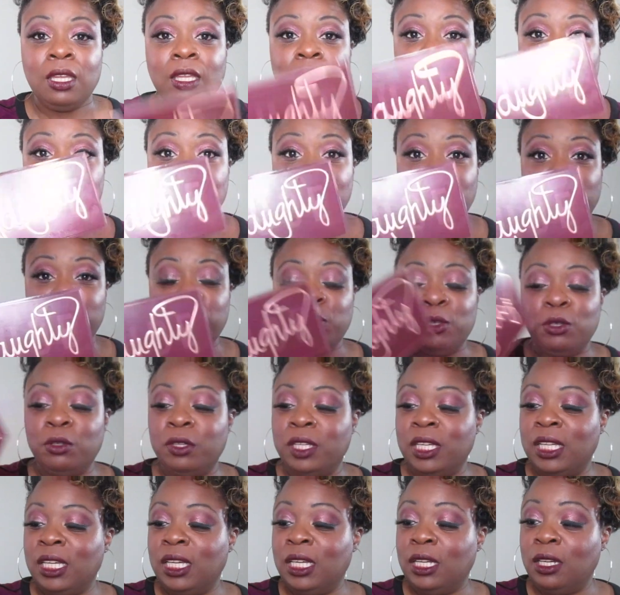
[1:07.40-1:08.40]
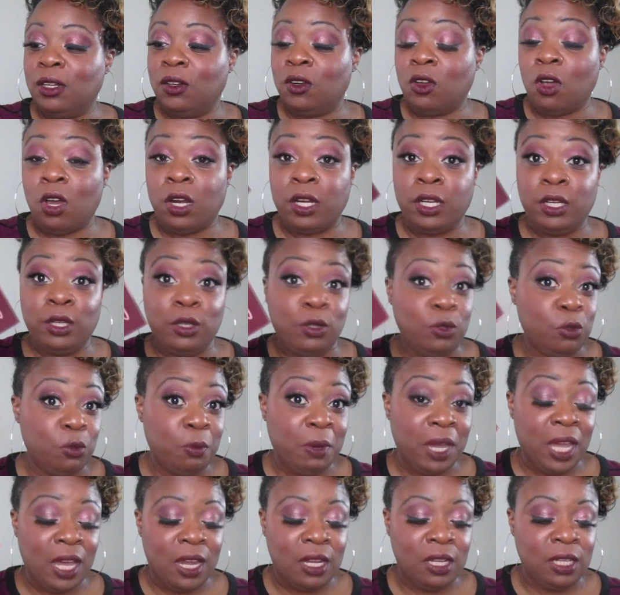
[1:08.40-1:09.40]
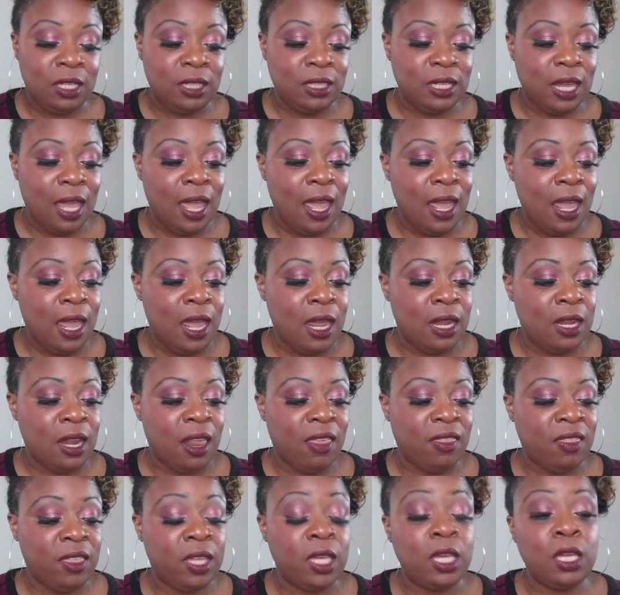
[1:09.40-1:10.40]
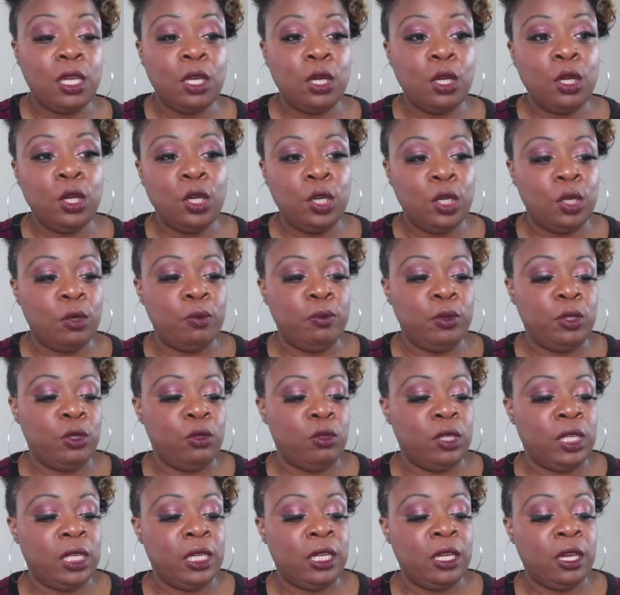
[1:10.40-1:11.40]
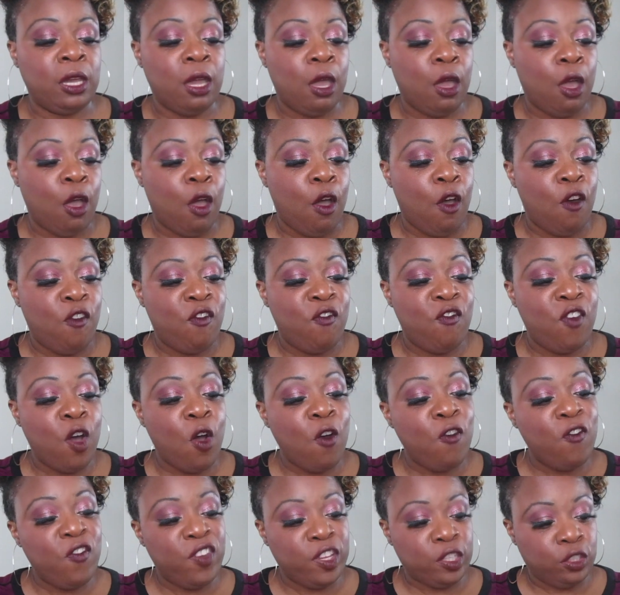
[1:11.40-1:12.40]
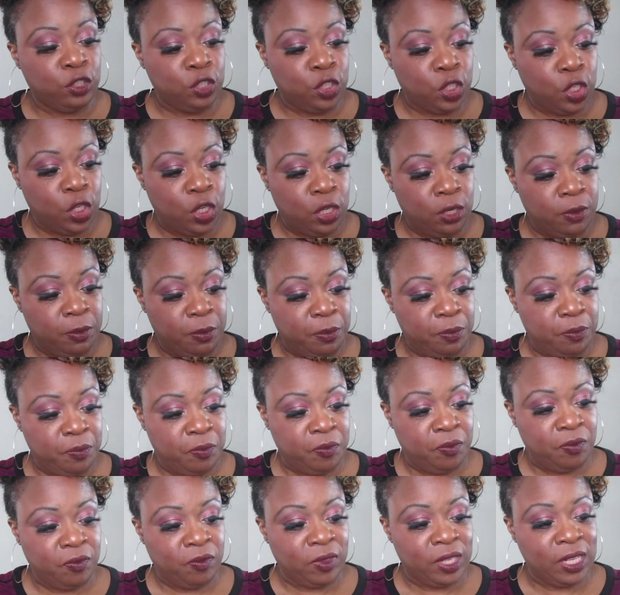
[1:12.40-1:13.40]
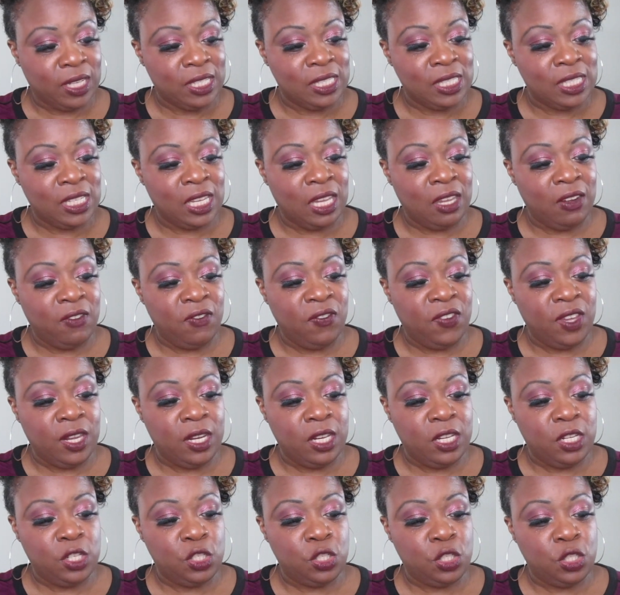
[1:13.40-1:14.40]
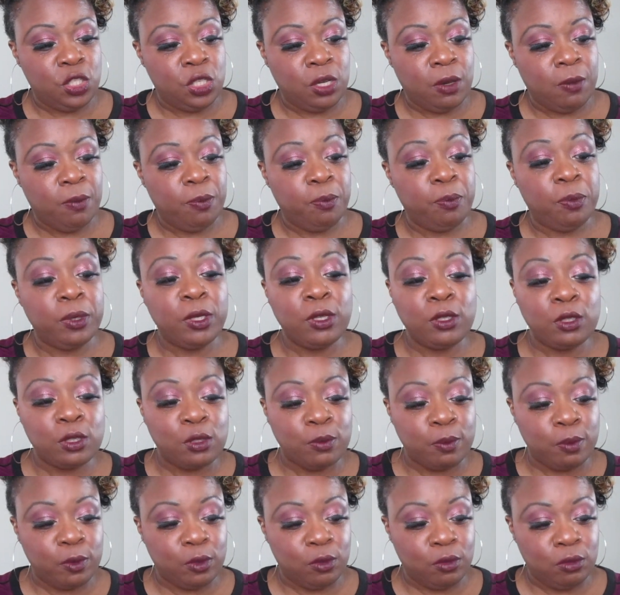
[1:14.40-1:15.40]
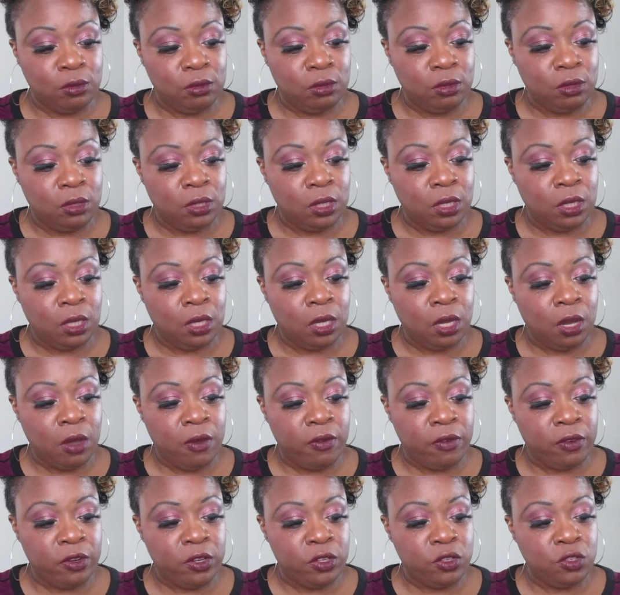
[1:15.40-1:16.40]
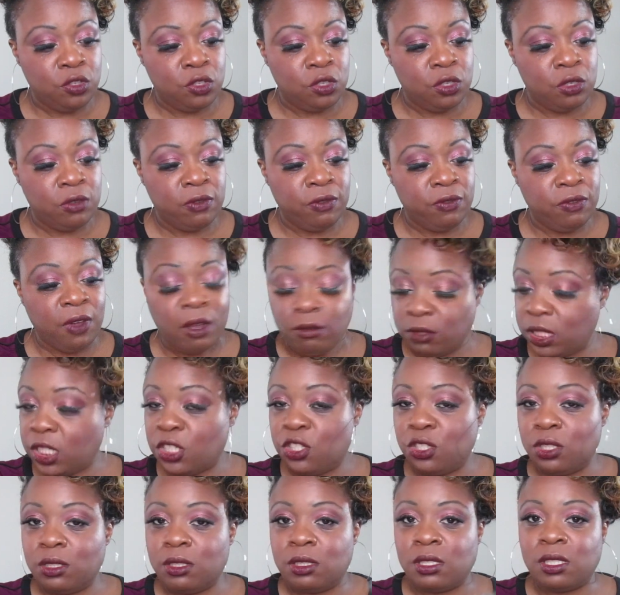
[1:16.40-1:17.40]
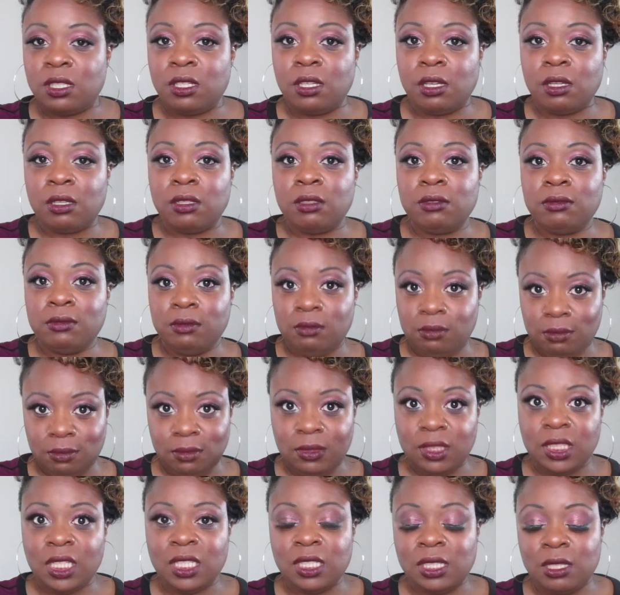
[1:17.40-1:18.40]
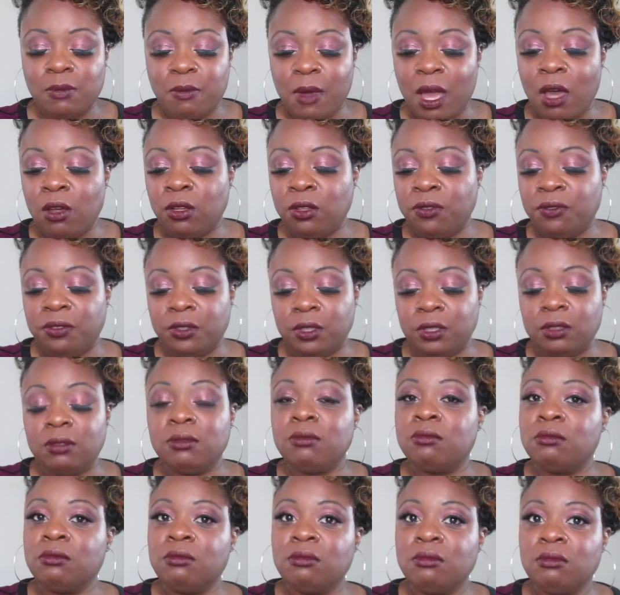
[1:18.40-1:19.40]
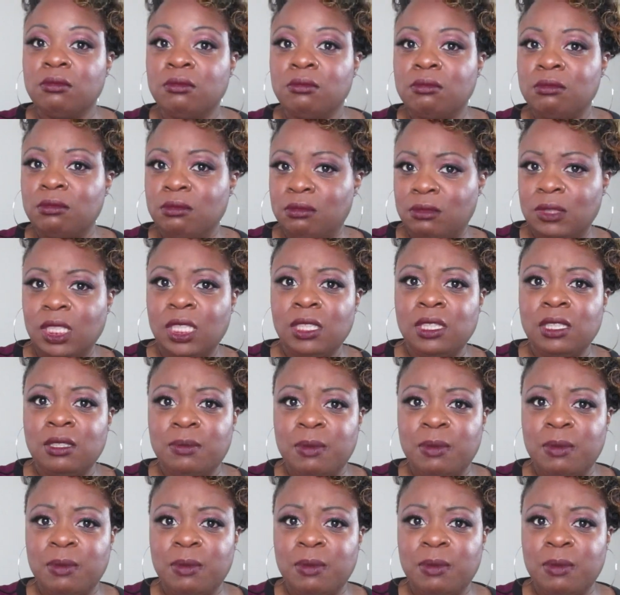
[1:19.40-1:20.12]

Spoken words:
Huda Beauty Naughty Nude palette and the Huda Beauty Faux Filter Skin Finish Buildable Coverage Foundation Stick. It's a mouthful. That's a